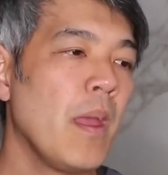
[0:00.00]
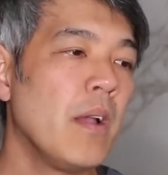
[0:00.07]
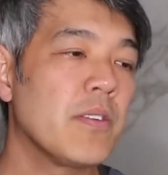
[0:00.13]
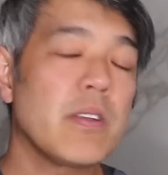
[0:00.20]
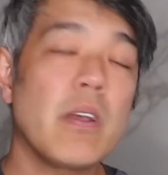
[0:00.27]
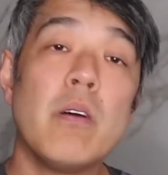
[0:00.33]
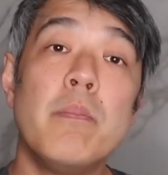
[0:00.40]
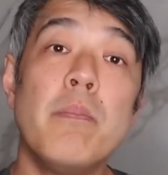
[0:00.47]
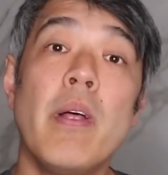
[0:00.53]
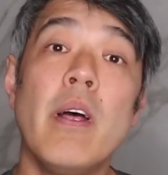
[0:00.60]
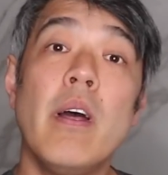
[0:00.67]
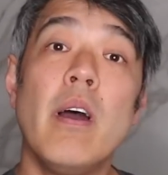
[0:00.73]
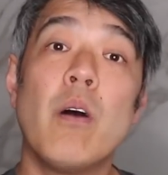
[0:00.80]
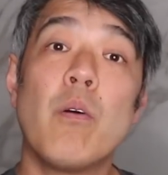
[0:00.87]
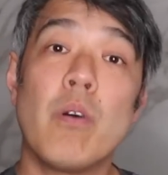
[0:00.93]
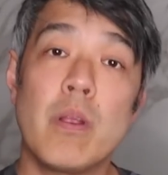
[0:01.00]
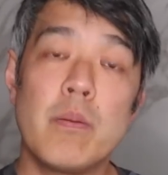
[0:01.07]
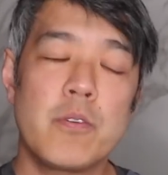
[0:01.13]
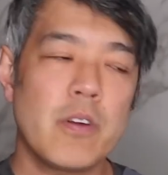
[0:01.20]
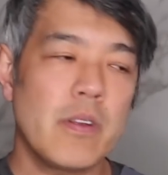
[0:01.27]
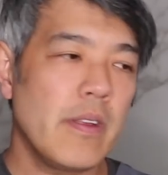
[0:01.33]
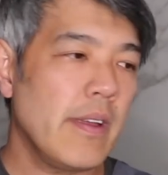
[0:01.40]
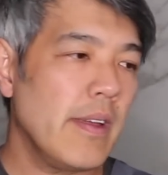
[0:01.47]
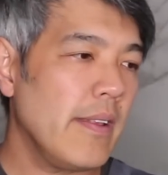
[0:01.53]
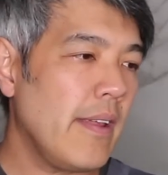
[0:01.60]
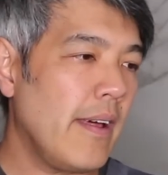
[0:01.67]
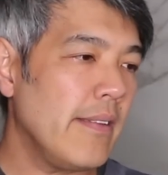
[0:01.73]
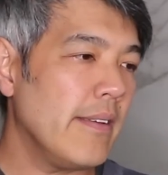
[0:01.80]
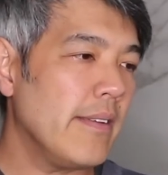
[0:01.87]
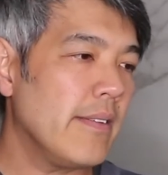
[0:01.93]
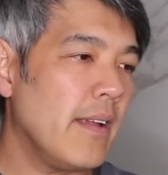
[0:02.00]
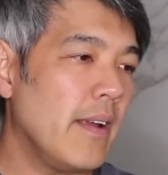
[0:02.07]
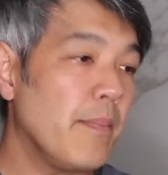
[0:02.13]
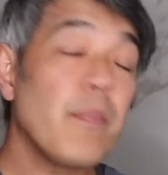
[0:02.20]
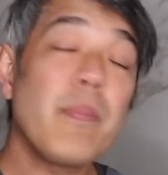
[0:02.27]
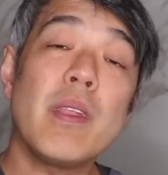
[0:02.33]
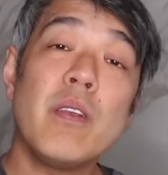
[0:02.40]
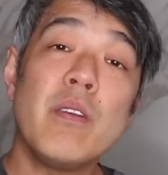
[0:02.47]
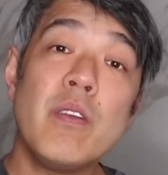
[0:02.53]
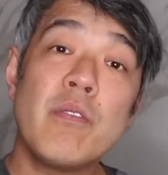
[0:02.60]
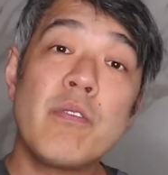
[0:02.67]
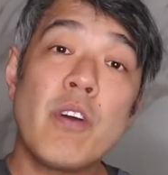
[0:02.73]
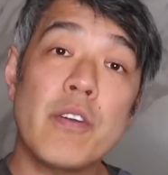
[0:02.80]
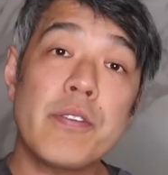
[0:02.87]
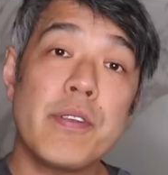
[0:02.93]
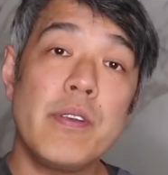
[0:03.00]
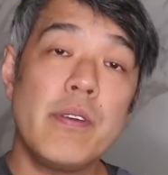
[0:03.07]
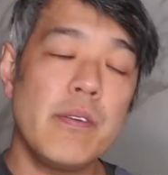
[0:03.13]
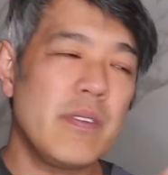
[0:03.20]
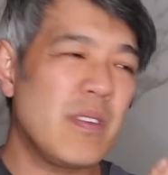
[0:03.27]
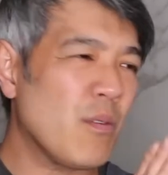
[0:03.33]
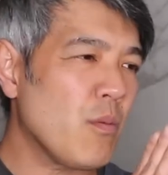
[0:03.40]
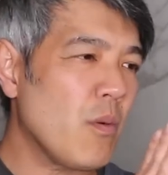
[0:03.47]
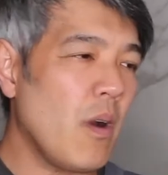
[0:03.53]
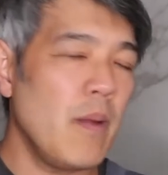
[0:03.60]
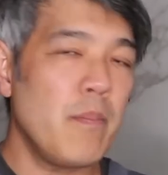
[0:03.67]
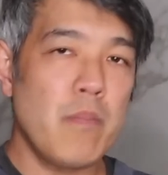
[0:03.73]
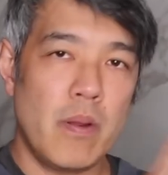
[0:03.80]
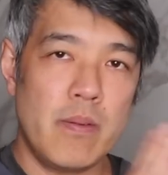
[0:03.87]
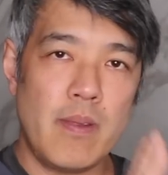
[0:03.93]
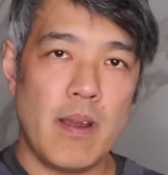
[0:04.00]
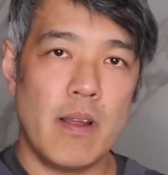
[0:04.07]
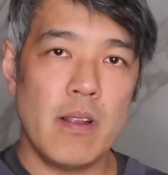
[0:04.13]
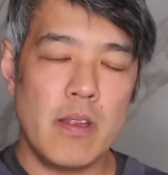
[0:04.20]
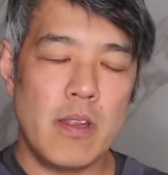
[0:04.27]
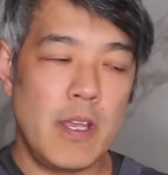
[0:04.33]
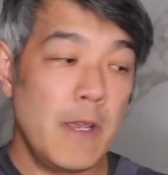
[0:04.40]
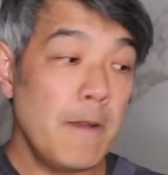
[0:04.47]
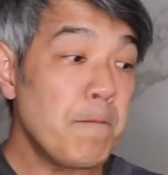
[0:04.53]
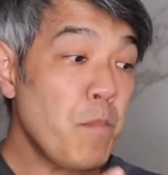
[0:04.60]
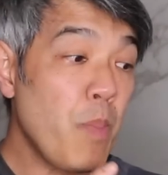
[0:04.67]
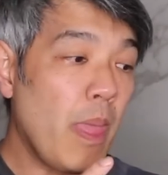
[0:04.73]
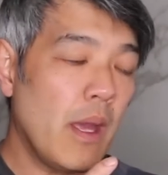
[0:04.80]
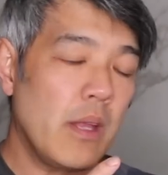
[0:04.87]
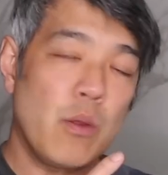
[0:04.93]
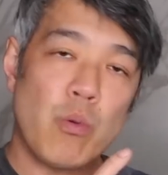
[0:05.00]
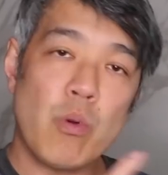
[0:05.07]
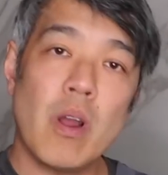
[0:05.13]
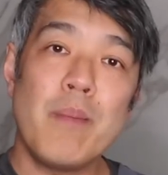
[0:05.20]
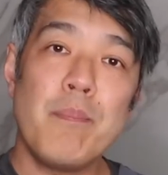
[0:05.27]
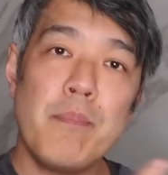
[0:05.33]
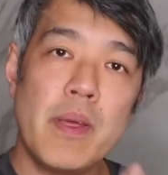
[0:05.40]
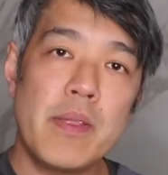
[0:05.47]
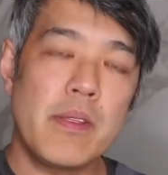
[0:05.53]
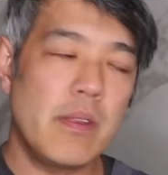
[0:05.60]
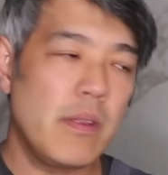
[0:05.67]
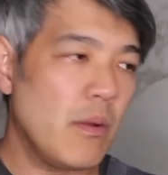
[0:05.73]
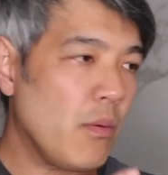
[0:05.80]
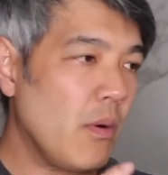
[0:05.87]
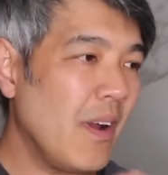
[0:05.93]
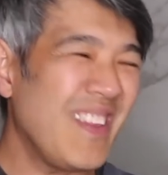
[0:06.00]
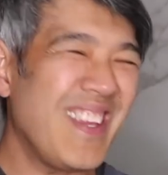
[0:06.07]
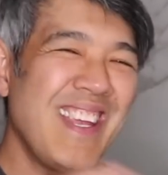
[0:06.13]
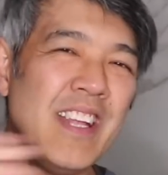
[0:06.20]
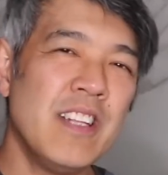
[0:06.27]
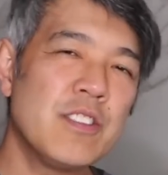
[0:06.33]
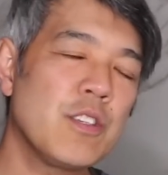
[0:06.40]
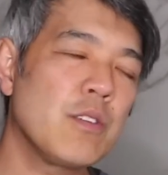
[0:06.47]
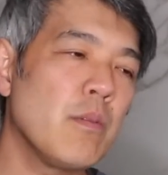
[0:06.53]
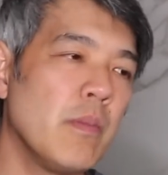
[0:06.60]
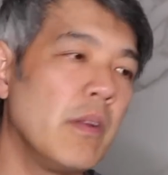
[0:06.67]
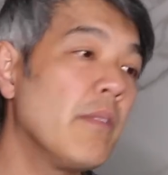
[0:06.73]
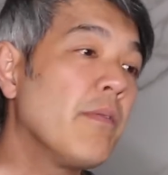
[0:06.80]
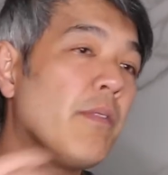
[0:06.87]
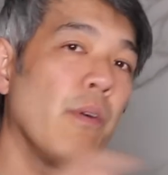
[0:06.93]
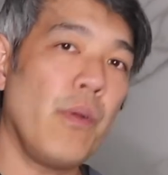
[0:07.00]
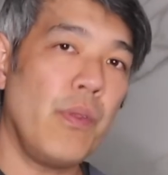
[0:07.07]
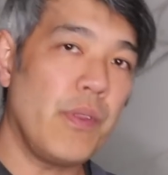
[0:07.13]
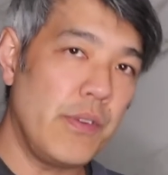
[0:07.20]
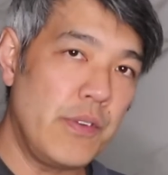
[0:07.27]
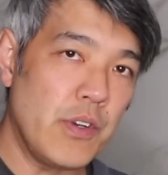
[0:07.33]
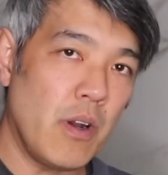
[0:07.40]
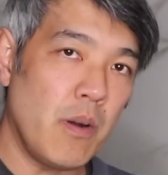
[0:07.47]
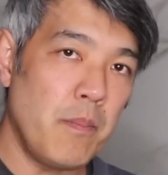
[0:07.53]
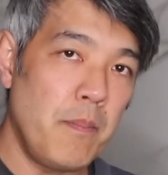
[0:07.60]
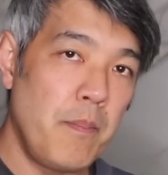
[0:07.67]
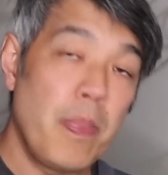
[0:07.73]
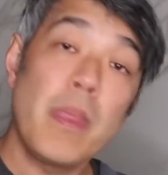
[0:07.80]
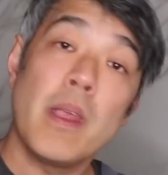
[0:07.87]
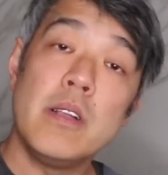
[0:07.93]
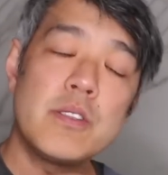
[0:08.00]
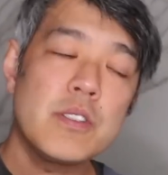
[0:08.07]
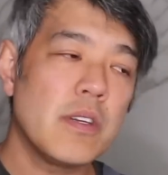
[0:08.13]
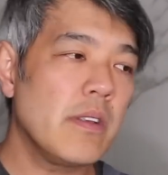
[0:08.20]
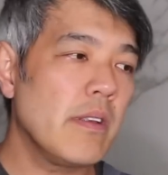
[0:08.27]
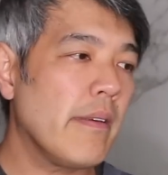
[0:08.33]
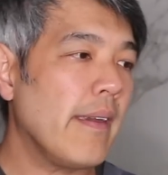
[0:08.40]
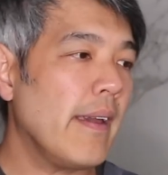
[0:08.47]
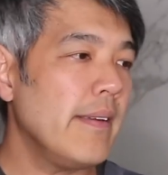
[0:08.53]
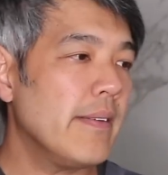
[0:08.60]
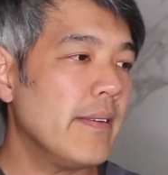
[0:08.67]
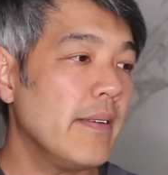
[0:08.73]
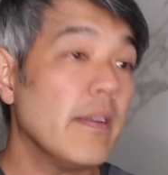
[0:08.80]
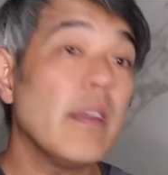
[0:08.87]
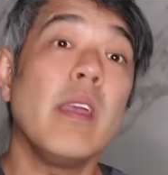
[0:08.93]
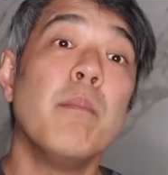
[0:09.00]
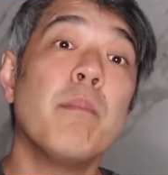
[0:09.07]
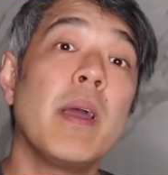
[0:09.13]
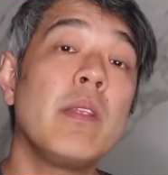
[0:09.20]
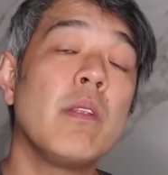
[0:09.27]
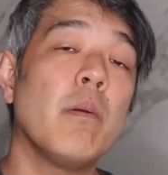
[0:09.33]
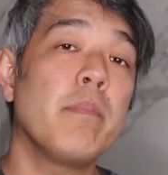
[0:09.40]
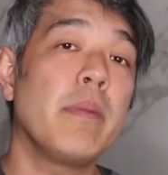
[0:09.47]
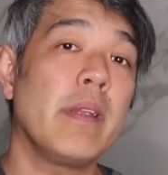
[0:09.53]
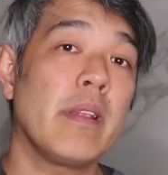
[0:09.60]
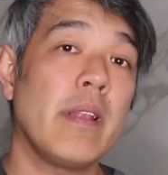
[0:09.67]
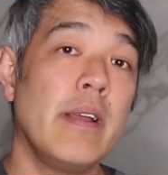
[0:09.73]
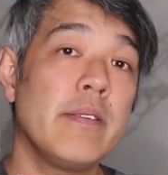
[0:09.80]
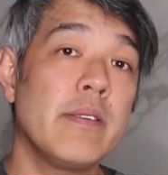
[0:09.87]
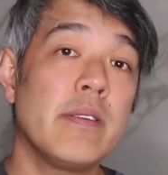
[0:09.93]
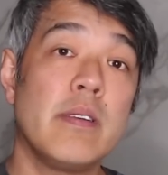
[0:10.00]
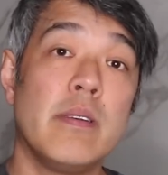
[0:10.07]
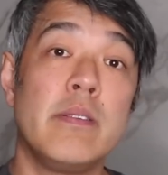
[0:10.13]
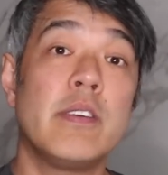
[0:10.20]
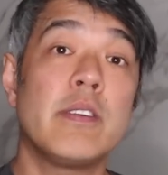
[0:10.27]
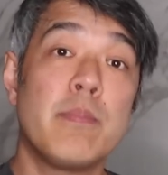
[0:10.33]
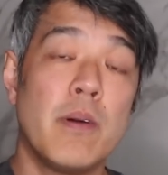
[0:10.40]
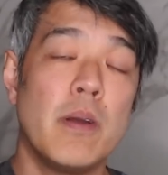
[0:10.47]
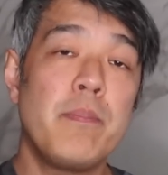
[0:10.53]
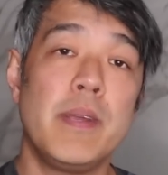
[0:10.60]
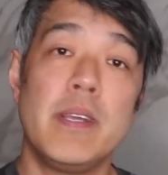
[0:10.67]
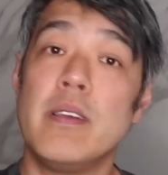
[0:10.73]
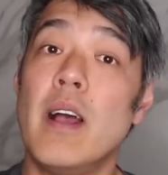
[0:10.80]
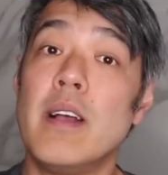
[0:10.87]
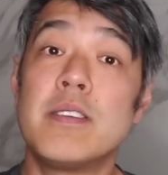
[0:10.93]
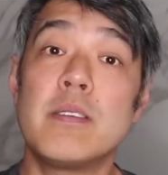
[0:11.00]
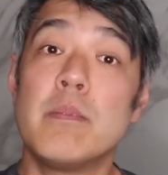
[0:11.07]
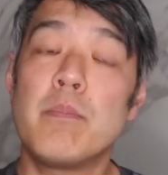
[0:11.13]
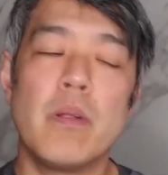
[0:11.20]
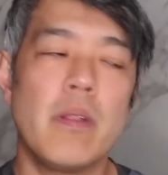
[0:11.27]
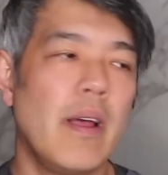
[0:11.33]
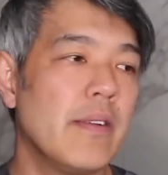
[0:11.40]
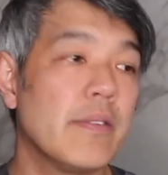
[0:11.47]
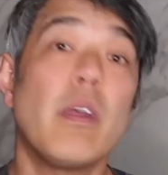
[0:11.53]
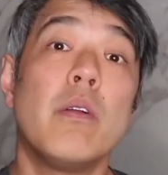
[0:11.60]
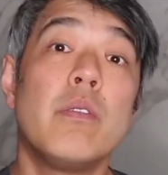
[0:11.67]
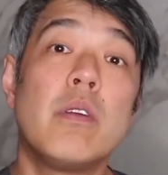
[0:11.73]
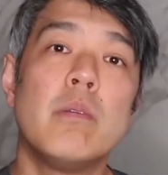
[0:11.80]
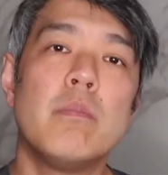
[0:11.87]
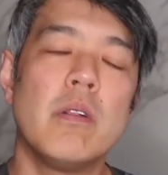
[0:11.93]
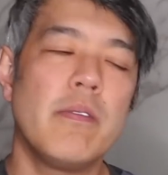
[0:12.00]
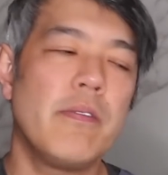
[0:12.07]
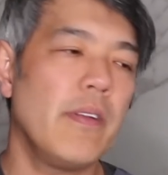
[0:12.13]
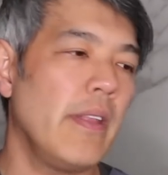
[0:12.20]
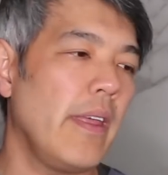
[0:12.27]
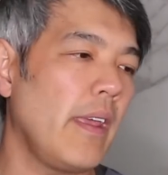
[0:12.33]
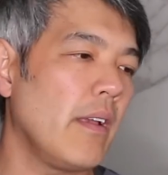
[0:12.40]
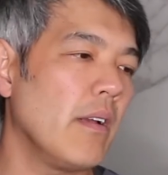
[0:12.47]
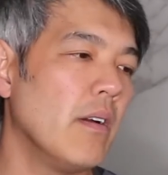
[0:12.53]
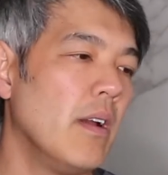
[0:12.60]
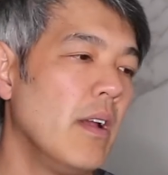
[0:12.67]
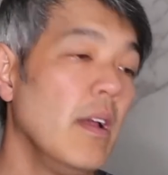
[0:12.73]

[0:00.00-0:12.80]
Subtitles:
So what I'm trying to get at is that you've got to use the right modality, you know, the right method, the right instrument for the job. In certain cases, it may not be lasers, it just might be as simple as dermal filling.